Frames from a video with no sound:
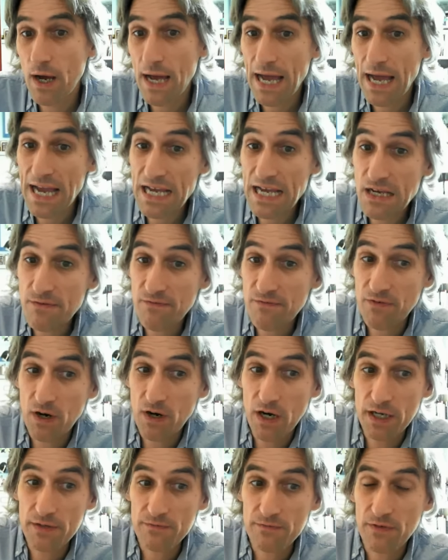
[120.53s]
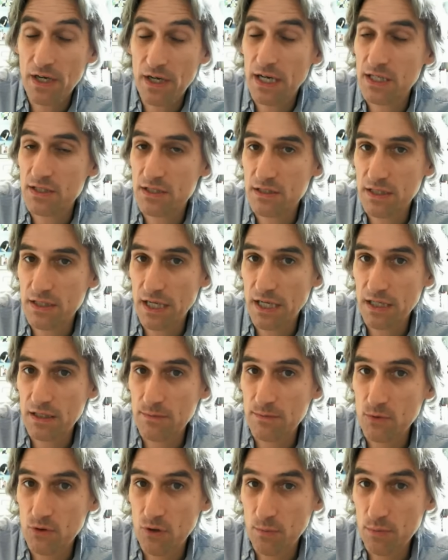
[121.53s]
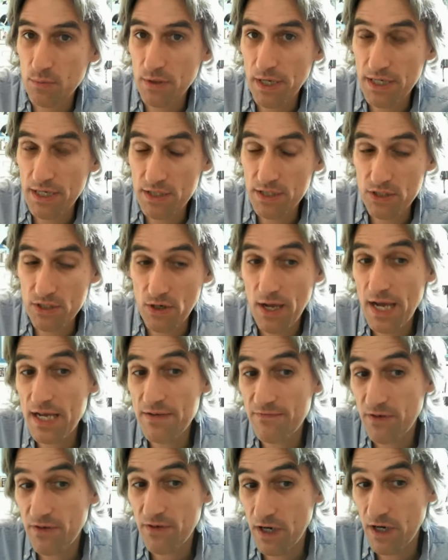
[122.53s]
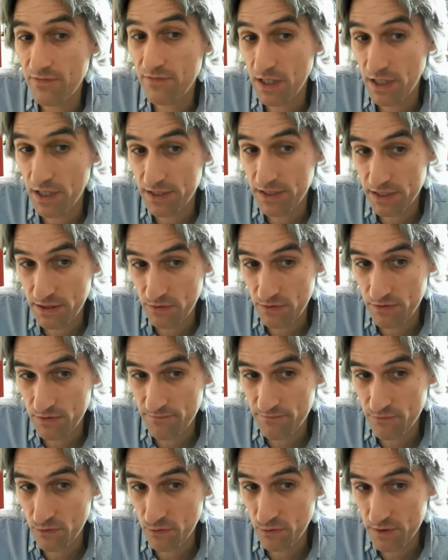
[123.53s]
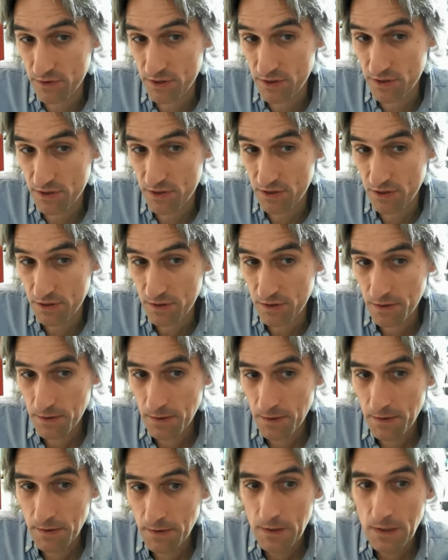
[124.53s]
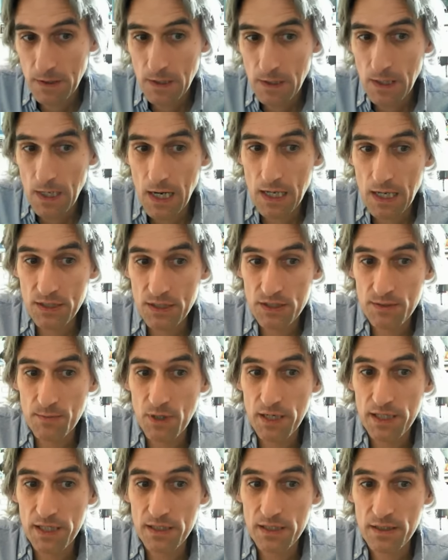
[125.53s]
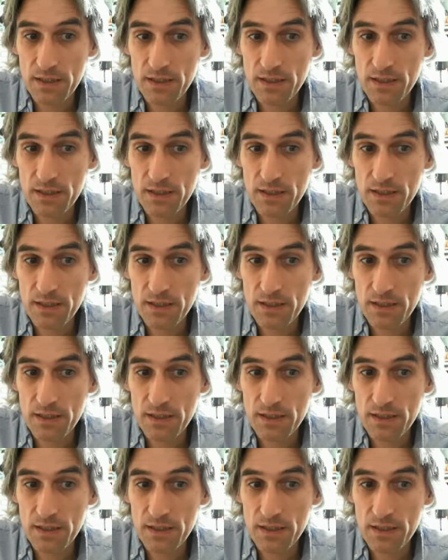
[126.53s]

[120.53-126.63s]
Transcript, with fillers: a5, as Nakamura played. So a5, the idea is, of course, is to undermine